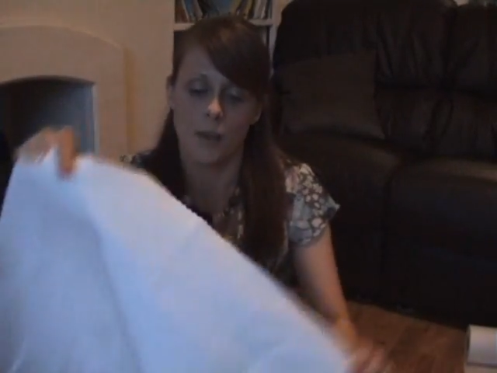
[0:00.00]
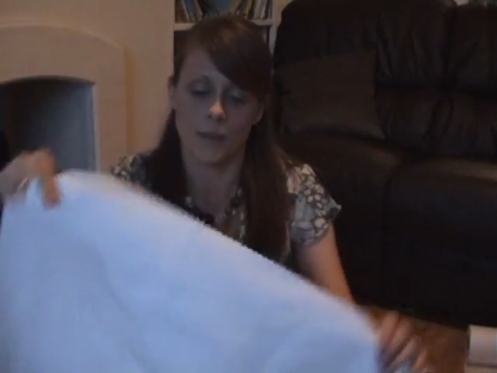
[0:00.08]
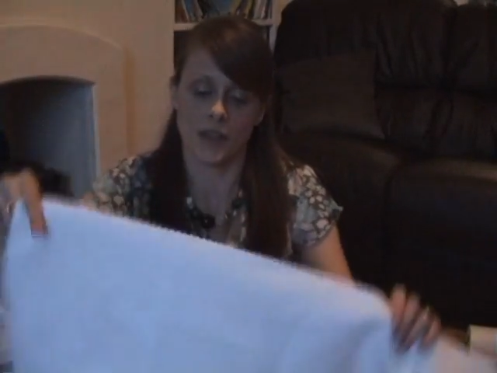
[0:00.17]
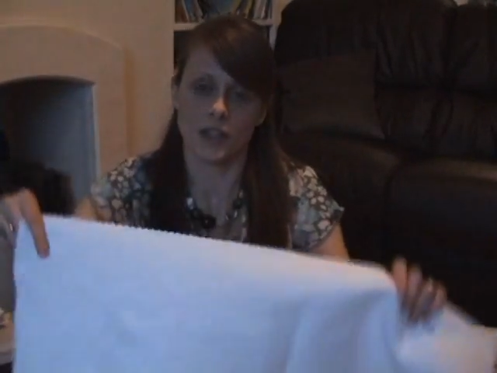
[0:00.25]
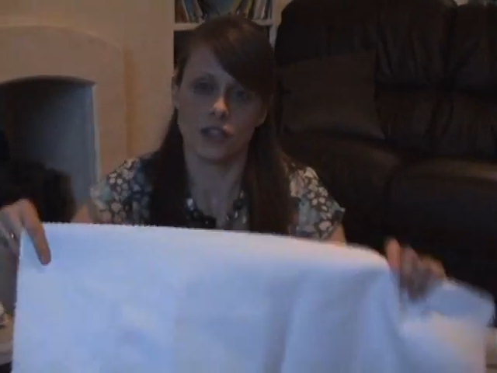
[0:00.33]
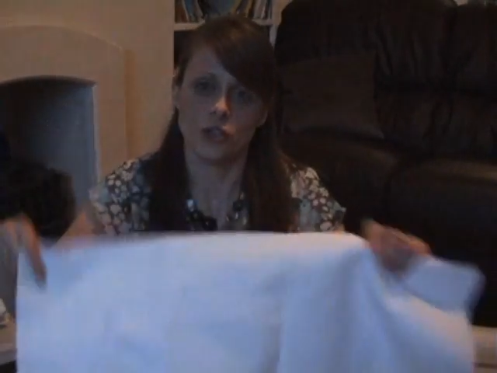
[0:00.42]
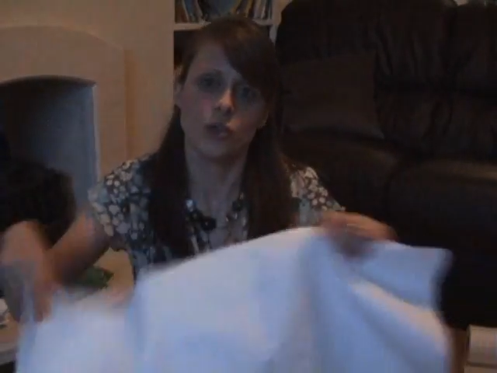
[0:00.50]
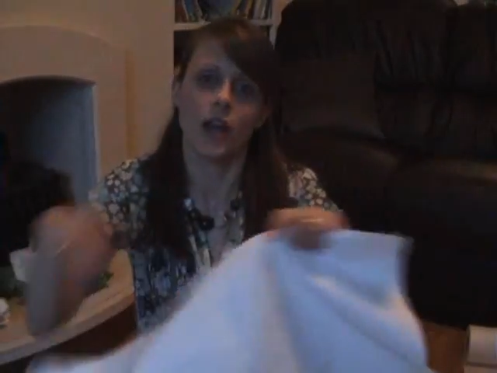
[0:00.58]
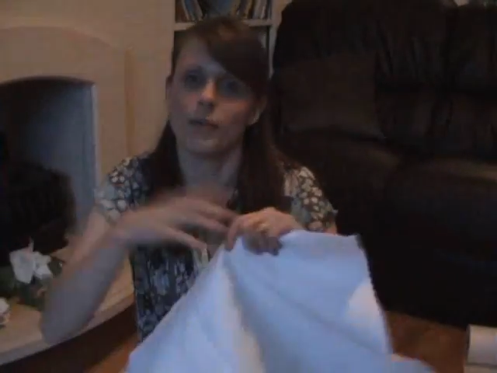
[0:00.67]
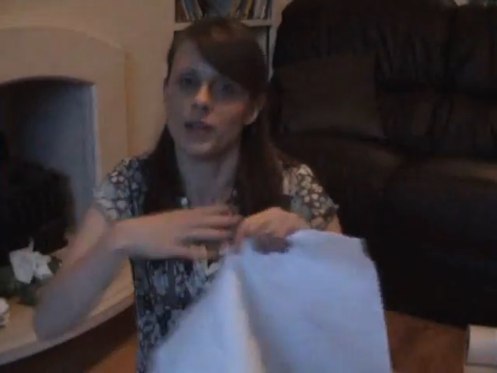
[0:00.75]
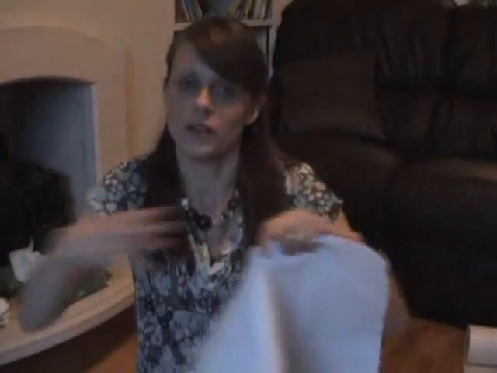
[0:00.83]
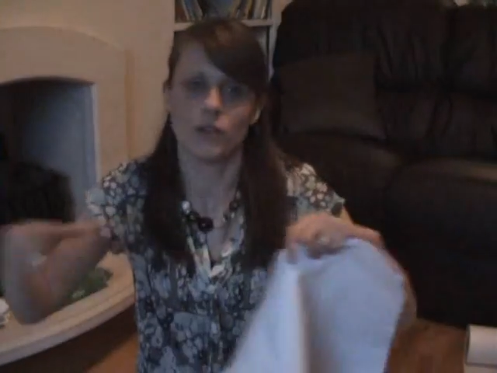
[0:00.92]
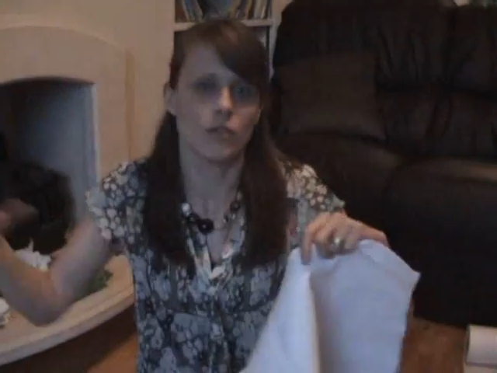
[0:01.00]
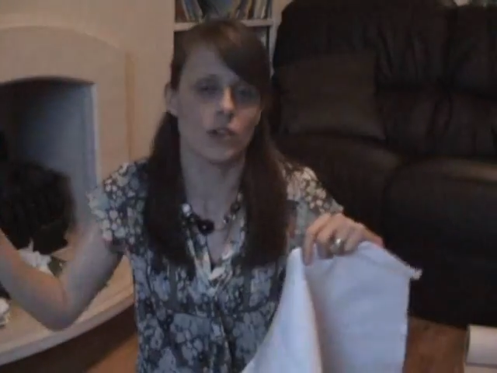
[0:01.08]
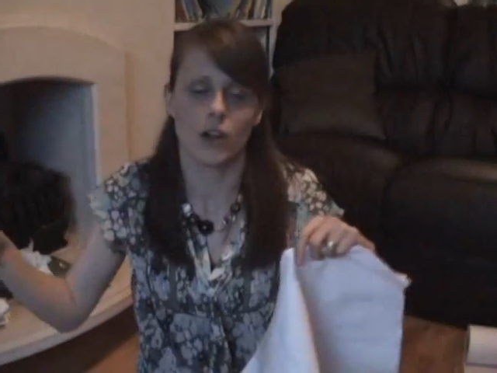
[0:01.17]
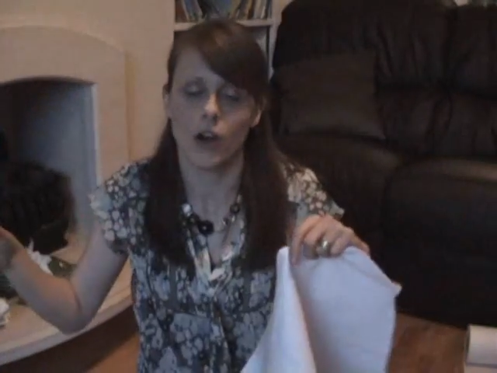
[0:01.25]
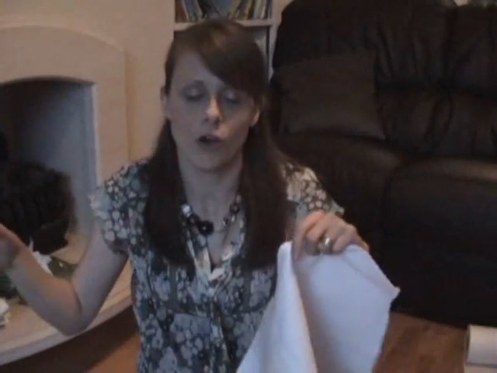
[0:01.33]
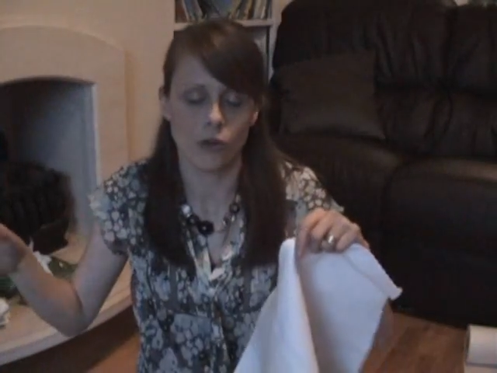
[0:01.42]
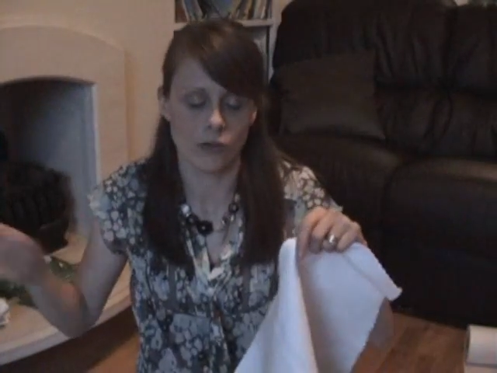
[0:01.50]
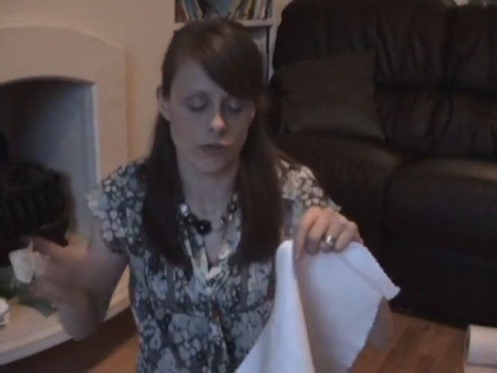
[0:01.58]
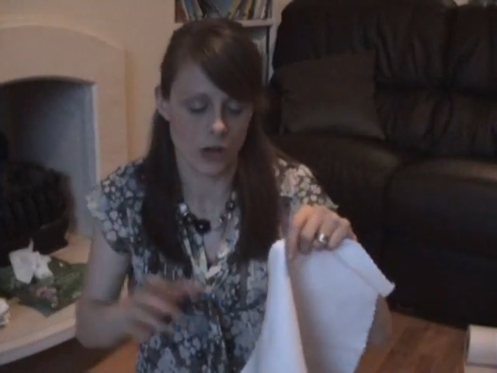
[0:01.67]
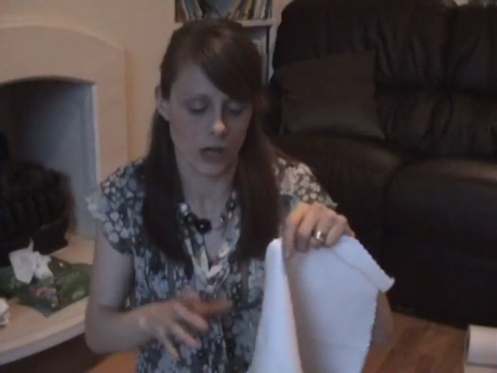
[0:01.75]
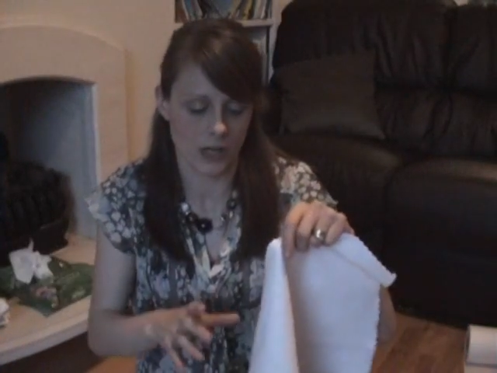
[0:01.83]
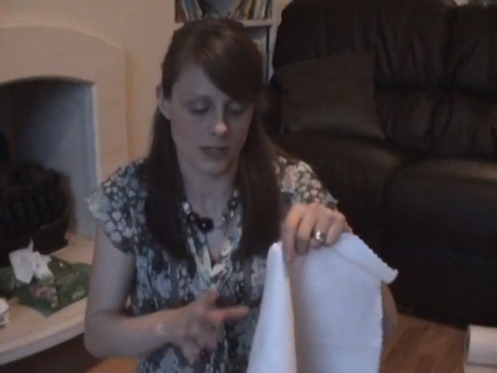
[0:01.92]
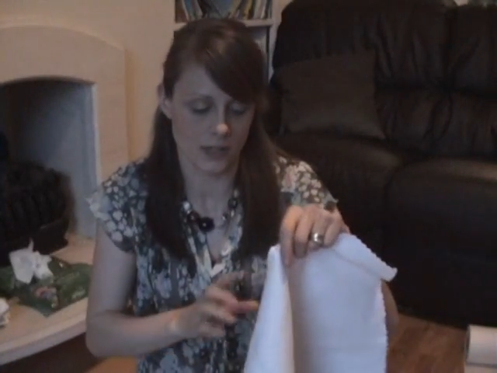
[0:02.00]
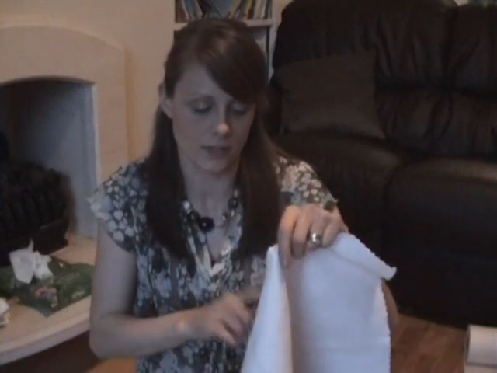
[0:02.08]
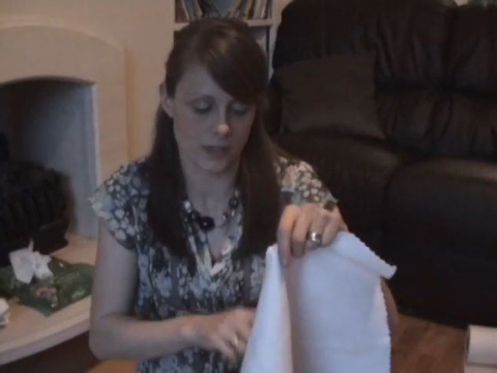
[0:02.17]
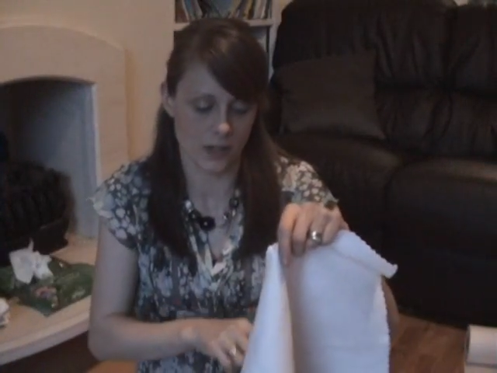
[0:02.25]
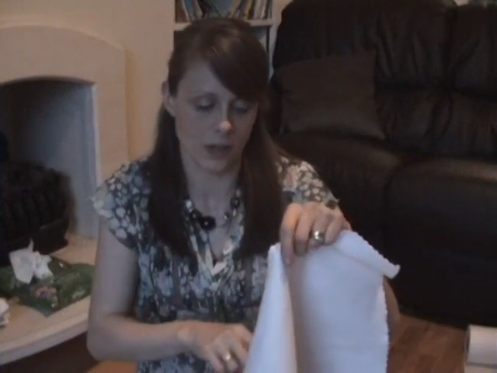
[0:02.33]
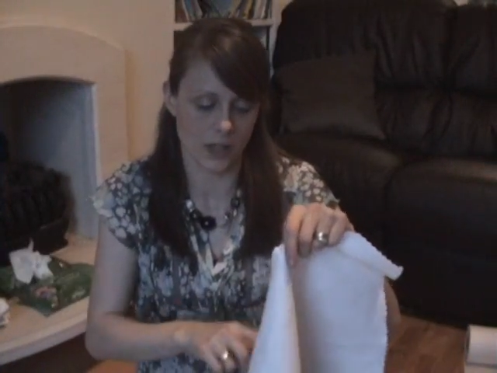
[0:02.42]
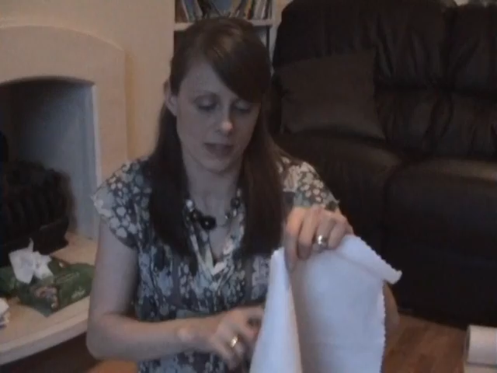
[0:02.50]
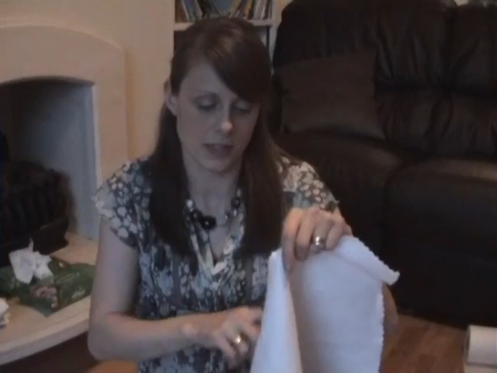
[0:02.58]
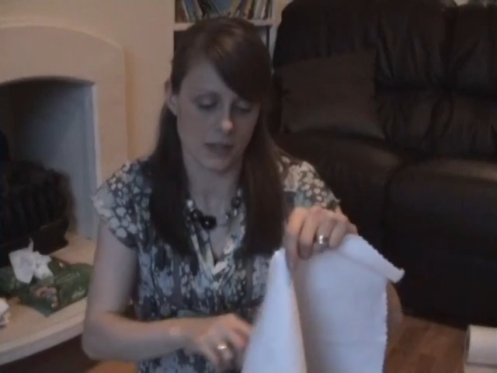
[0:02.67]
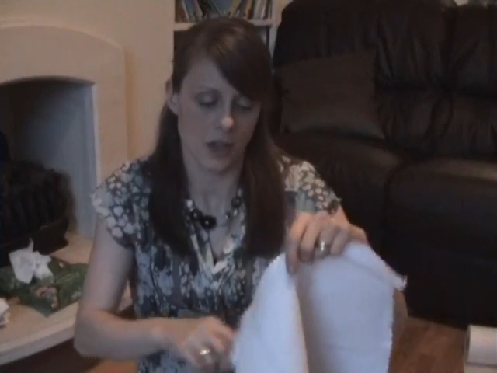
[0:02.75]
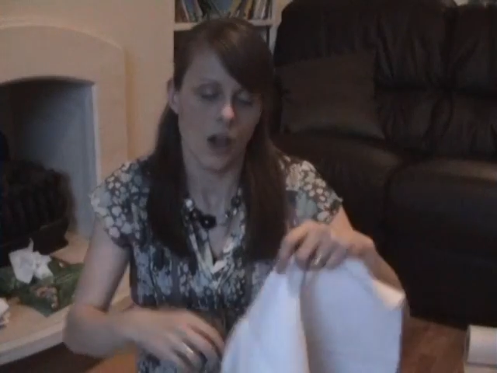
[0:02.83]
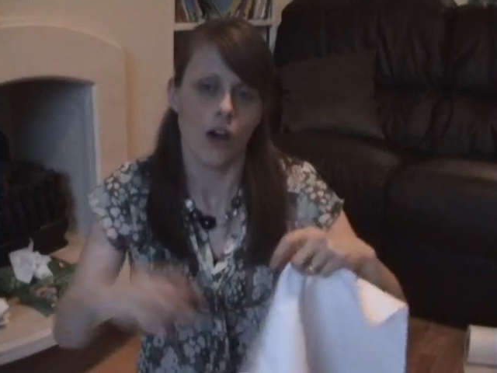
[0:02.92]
but they do come in a whole variety of sizes.